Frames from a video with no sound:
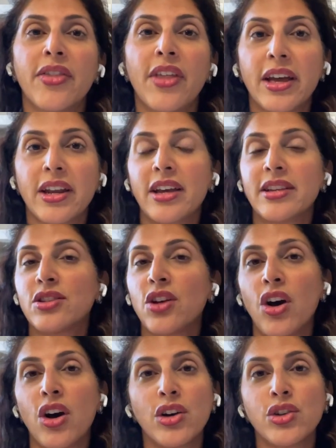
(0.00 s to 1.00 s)
that I
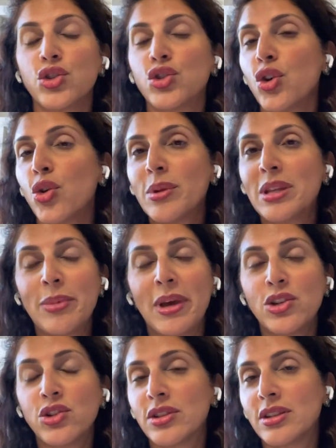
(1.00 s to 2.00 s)
saw so many
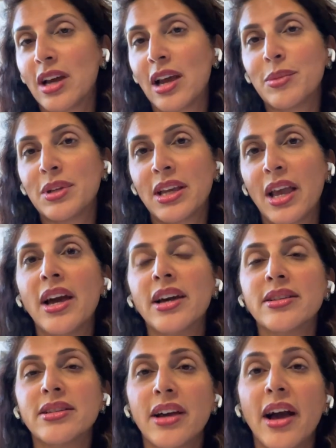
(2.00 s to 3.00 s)
patients time and
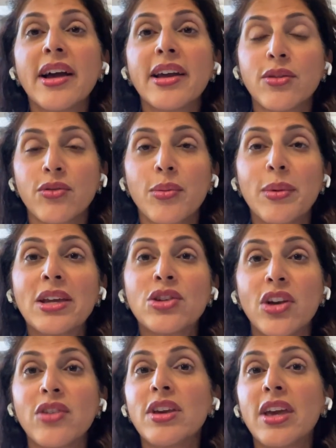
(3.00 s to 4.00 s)
again dying from
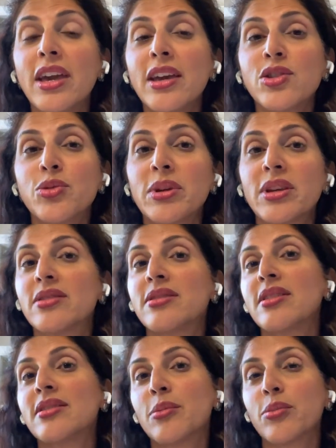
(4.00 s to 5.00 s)
HIV/AIDS because
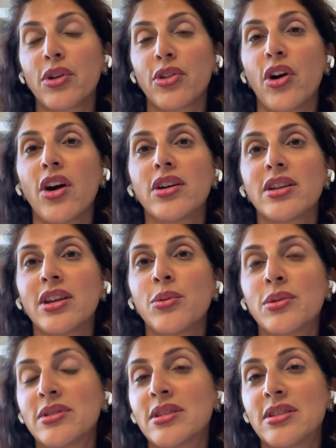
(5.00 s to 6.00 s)
they simply thought it
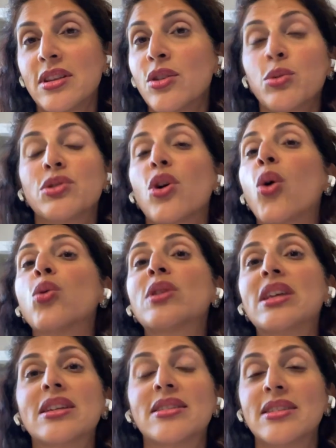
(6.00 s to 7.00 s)
was
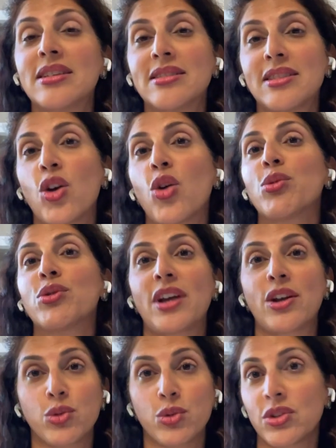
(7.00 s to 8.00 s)
only a disease that
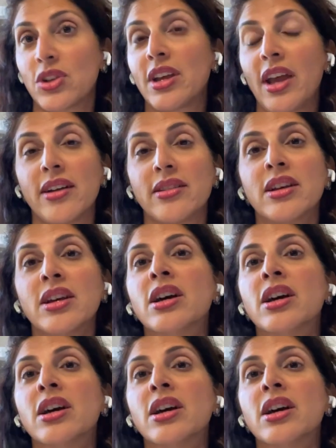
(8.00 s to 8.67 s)
homosexuals could get.